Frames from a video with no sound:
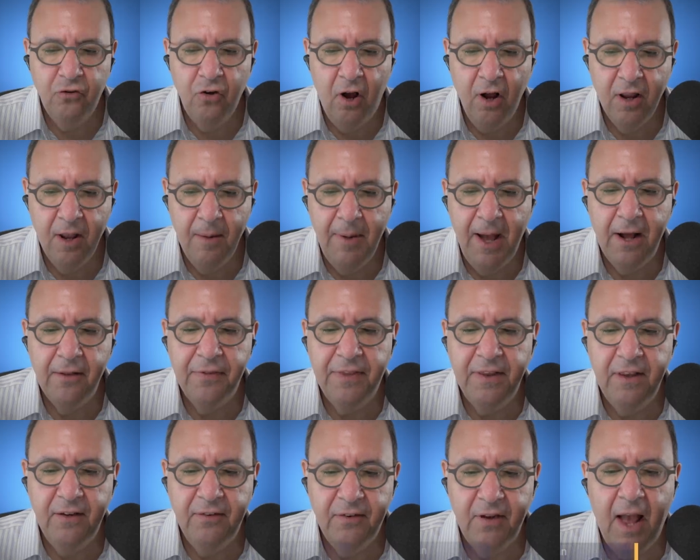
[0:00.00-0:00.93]
talking about
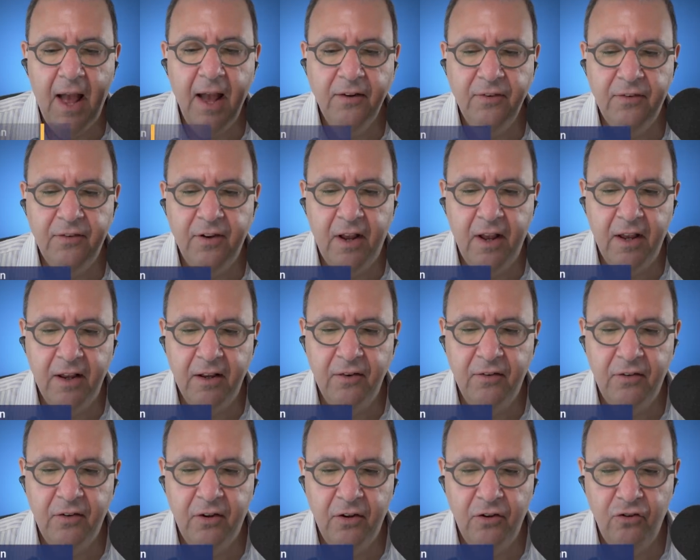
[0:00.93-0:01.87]
these X
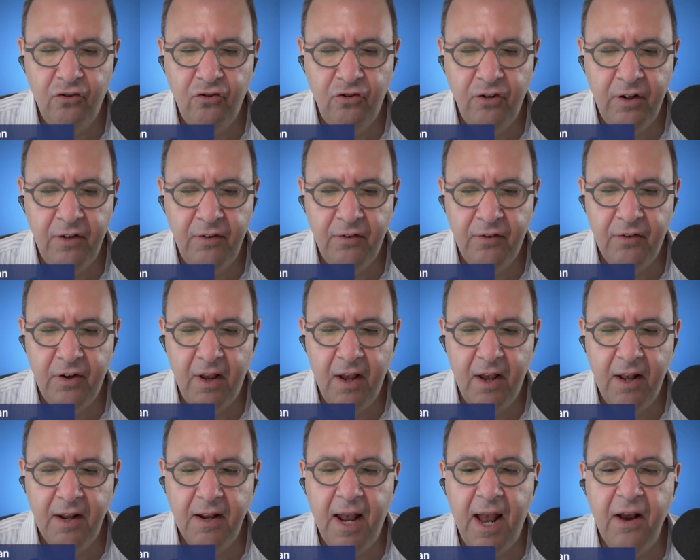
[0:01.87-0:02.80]
days, she
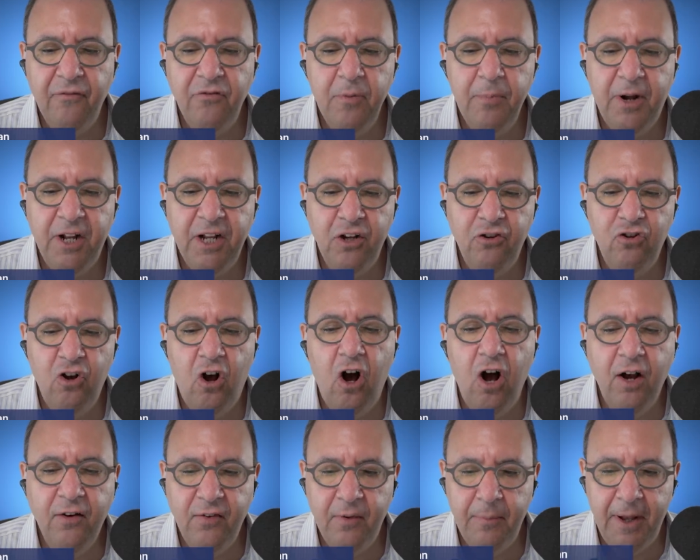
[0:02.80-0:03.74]
said, Everybody
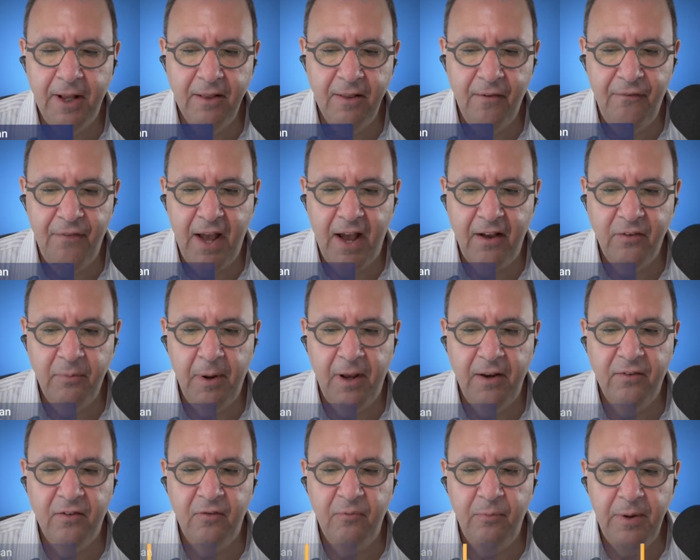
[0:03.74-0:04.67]
talks about the fast
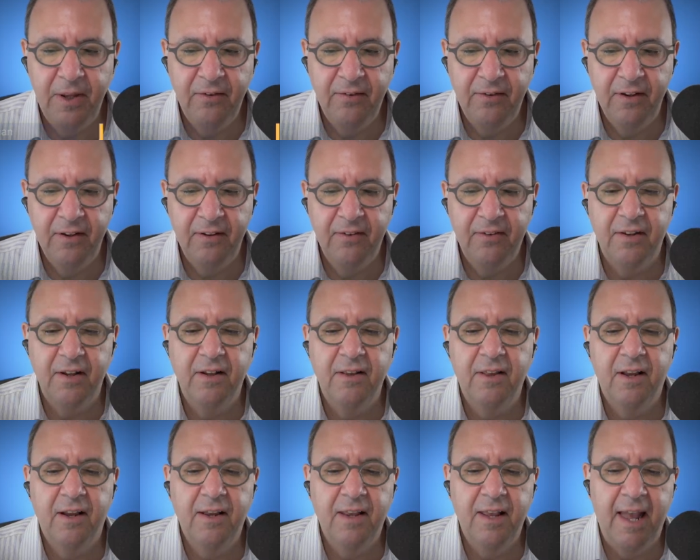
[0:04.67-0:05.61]
pace of business
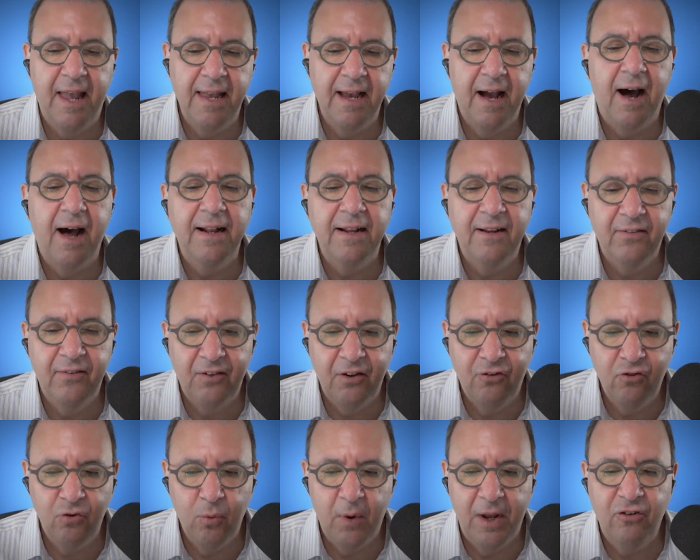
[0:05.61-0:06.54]
and the chaotic
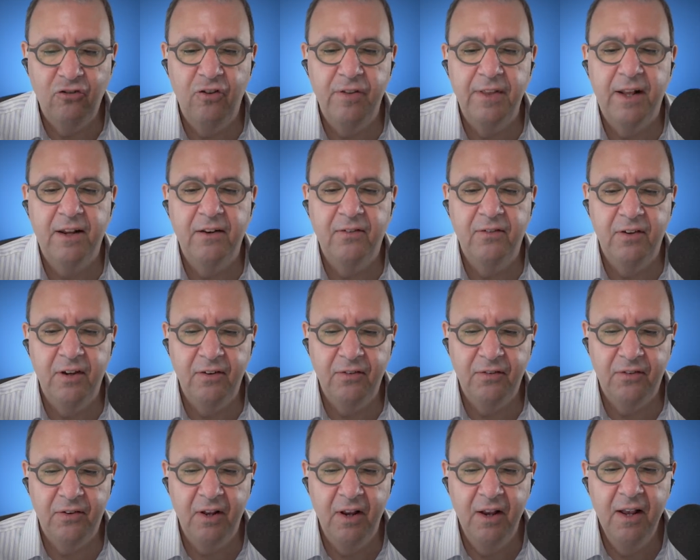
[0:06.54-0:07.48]
situation that
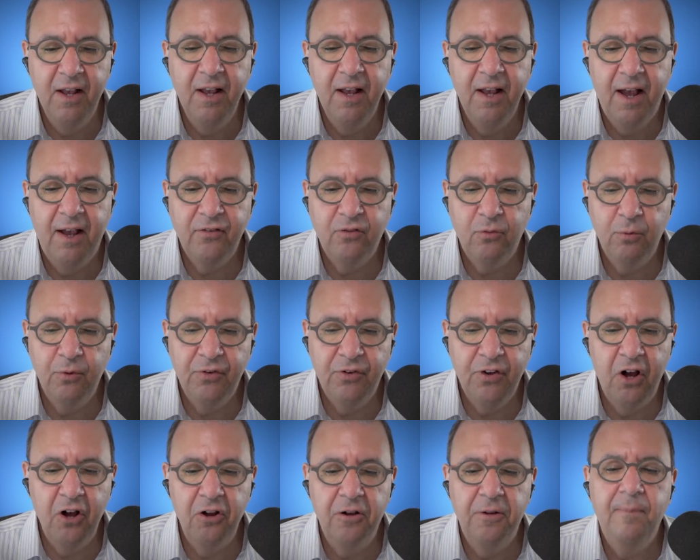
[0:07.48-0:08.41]
exists as a
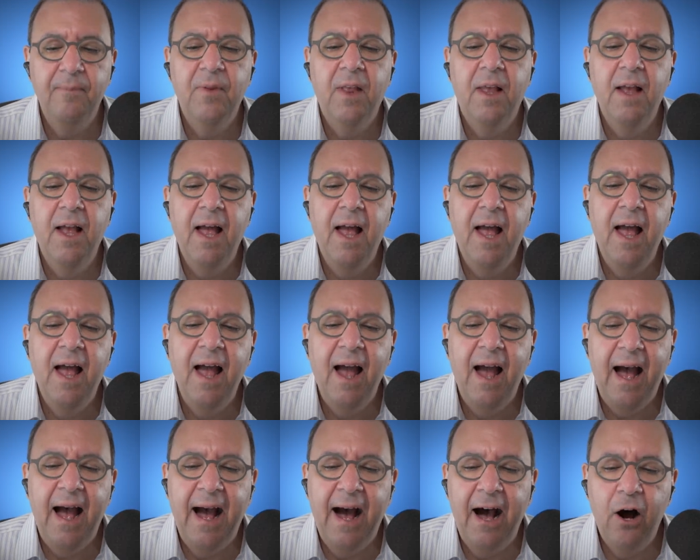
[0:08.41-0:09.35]
result.
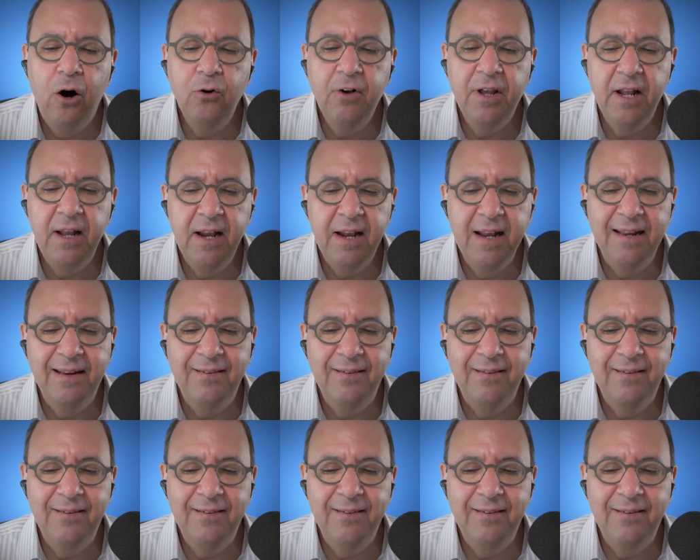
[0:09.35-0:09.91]
How can an